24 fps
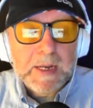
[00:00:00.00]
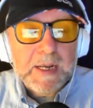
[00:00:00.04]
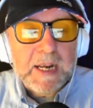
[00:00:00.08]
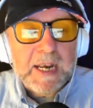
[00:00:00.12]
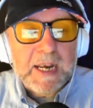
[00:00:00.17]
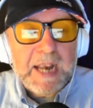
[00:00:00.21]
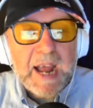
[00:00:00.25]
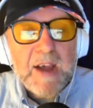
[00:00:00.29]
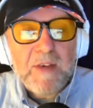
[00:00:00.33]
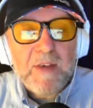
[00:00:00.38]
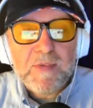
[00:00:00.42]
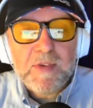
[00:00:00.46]

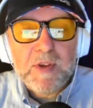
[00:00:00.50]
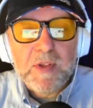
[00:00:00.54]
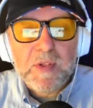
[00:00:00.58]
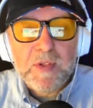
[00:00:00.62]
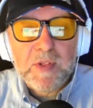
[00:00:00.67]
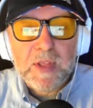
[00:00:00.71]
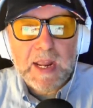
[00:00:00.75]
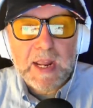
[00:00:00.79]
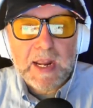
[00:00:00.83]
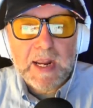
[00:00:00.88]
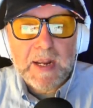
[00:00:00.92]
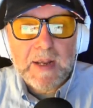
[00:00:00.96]
You'd have to
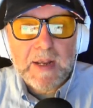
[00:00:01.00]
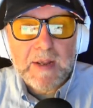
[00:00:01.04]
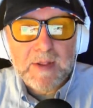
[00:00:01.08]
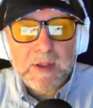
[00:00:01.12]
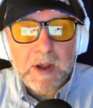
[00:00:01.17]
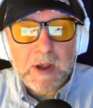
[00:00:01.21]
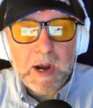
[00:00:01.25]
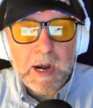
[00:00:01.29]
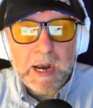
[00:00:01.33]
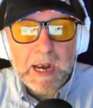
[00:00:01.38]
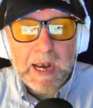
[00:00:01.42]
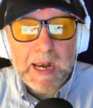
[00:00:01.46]
think
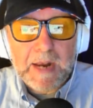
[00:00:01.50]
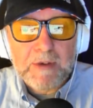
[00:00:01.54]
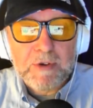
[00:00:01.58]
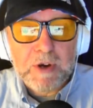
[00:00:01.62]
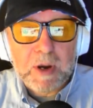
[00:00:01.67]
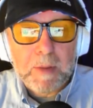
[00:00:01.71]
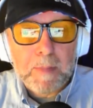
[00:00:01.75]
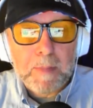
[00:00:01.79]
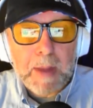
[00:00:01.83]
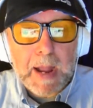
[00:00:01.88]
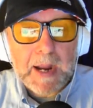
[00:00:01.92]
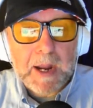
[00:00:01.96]
that an
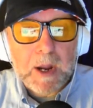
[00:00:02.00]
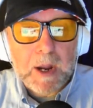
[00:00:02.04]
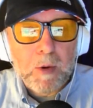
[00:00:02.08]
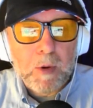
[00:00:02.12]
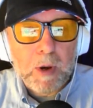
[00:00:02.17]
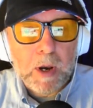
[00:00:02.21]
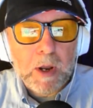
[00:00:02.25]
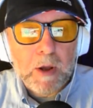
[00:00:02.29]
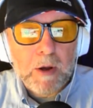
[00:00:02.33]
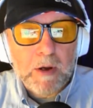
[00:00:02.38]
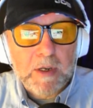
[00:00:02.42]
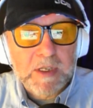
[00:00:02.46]
electric
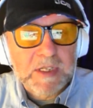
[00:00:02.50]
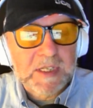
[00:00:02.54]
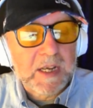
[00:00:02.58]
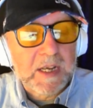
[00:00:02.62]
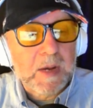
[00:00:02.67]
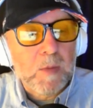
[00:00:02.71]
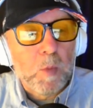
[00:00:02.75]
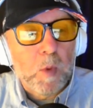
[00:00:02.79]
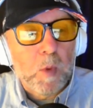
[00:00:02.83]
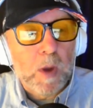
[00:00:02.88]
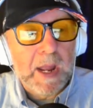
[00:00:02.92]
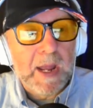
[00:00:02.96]
backhoe lurks
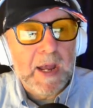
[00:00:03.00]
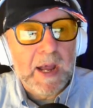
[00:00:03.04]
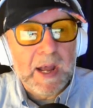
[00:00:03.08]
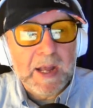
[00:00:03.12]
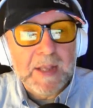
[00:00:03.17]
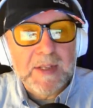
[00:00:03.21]
somewhere